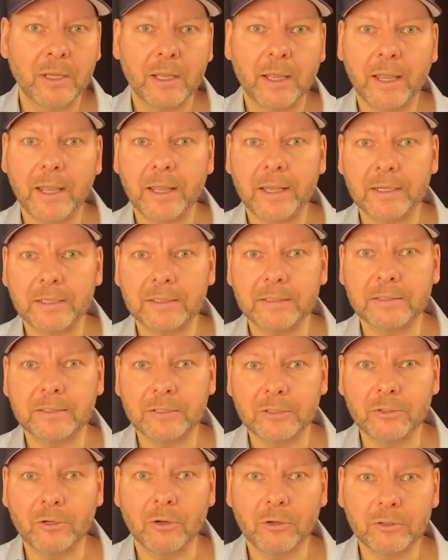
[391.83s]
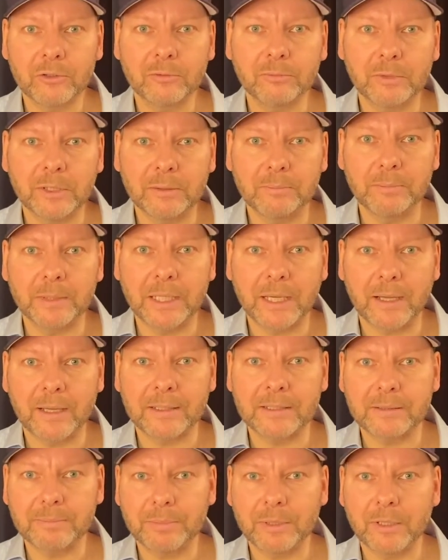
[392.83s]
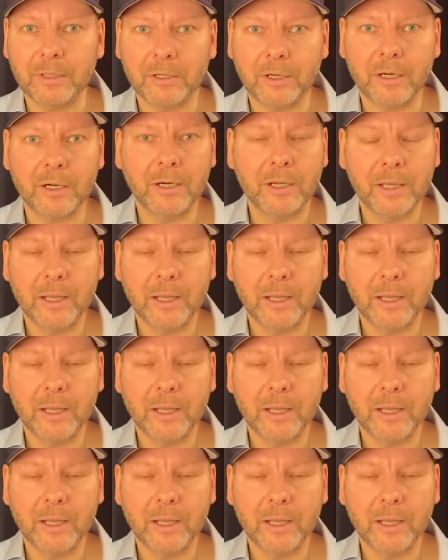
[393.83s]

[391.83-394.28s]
and he talked to me behind the pillar